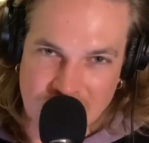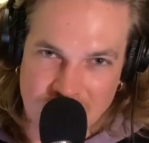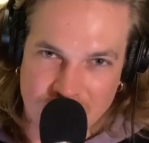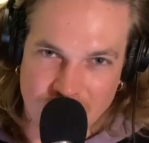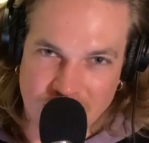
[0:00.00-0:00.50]

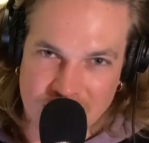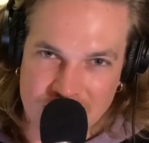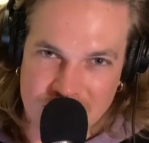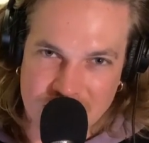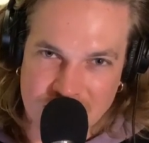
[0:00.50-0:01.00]

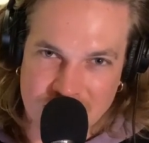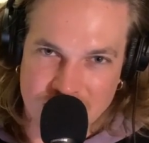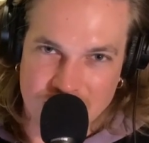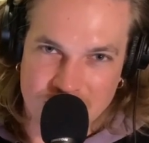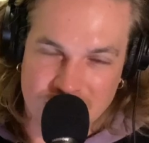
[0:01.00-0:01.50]
which
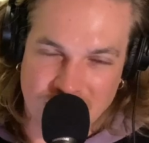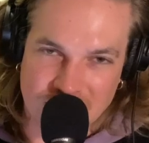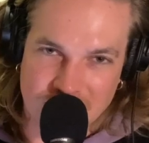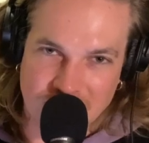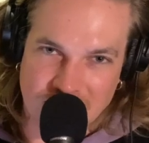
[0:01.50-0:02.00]

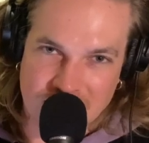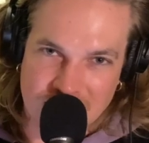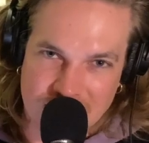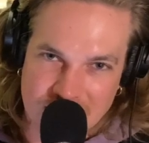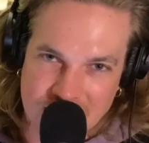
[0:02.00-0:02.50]
transmit
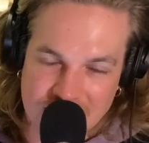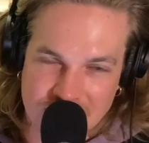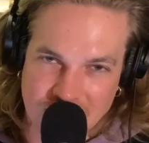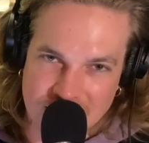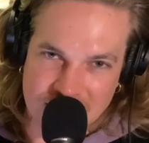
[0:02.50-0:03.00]

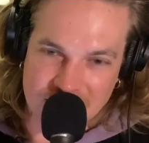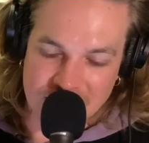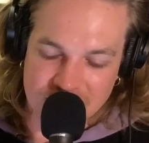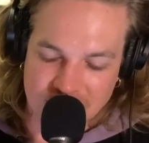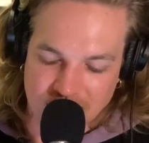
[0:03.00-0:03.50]
messages
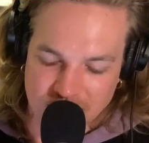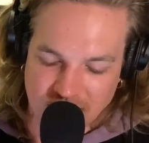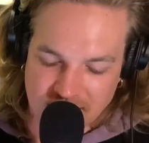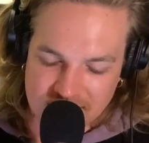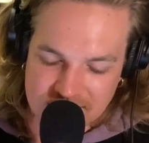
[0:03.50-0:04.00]
to our
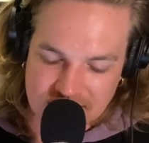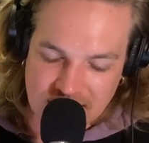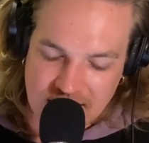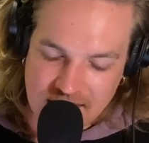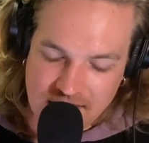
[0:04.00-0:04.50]
brains,
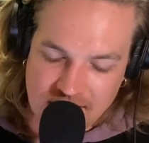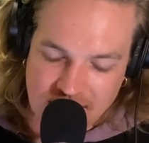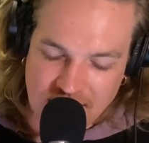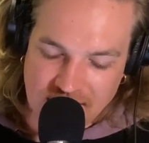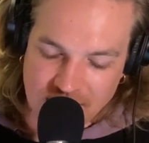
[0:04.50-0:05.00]

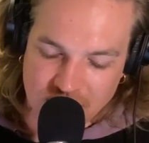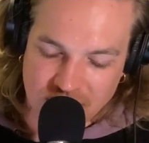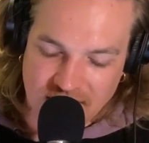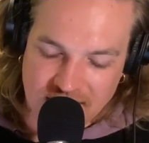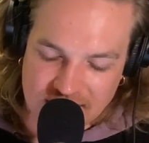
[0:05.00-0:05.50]
and
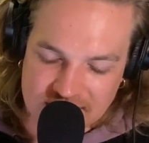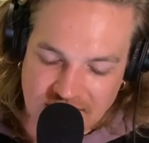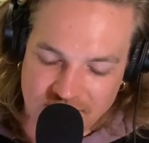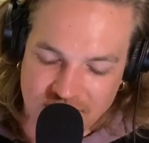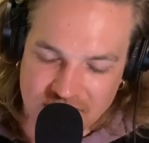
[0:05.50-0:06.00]
plants have
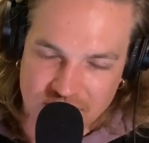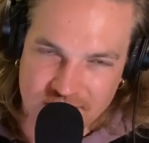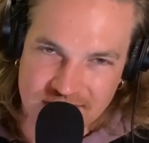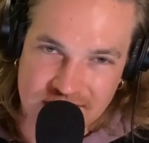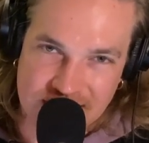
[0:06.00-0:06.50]
very
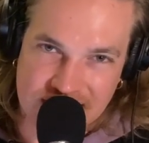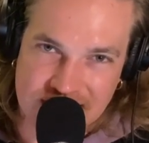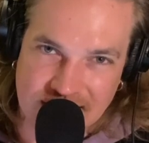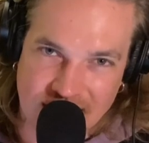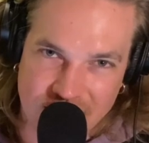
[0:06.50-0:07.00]
rigid
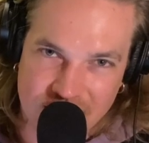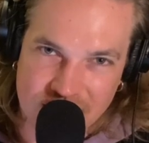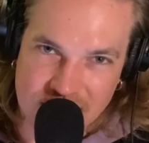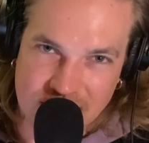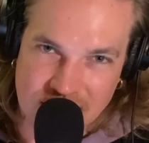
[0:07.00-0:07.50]
cells.
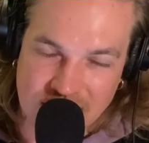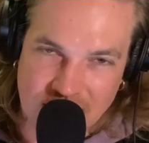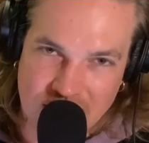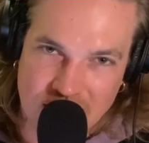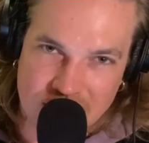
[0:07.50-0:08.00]

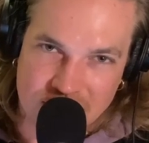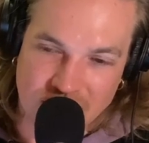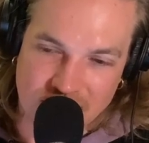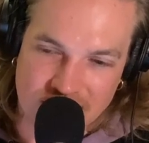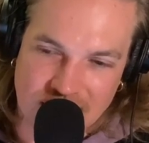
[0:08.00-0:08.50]
So
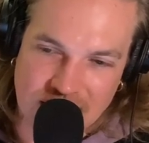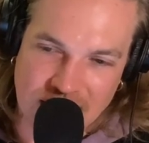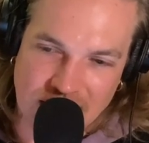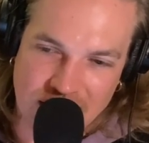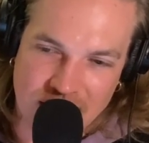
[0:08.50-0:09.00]
it's
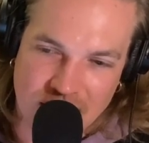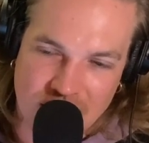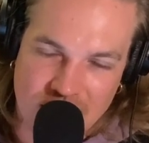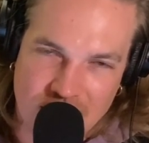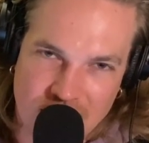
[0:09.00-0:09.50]
the
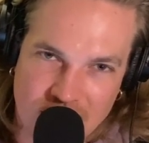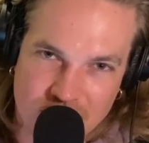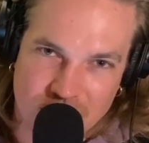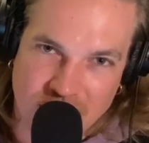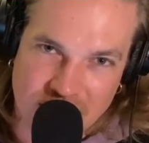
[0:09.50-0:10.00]

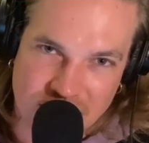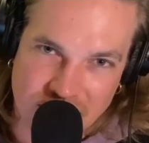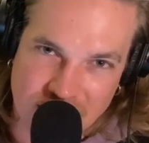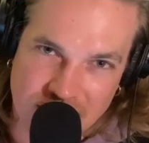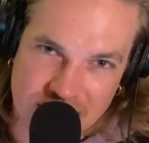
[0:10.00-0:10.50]
pressure
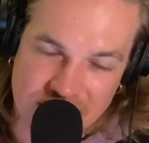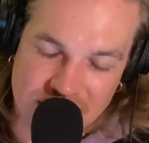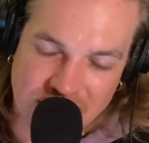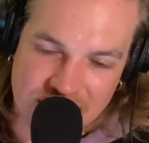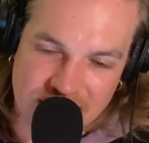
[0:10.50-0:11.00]
they're
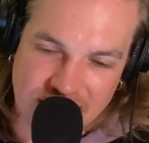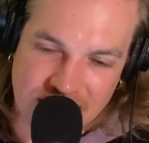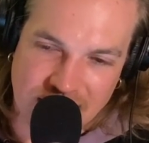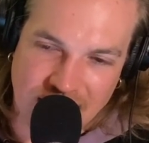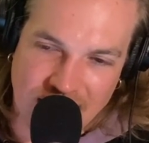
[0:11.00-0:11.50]
suggesting
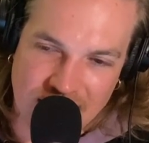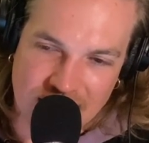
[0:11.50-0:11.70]
that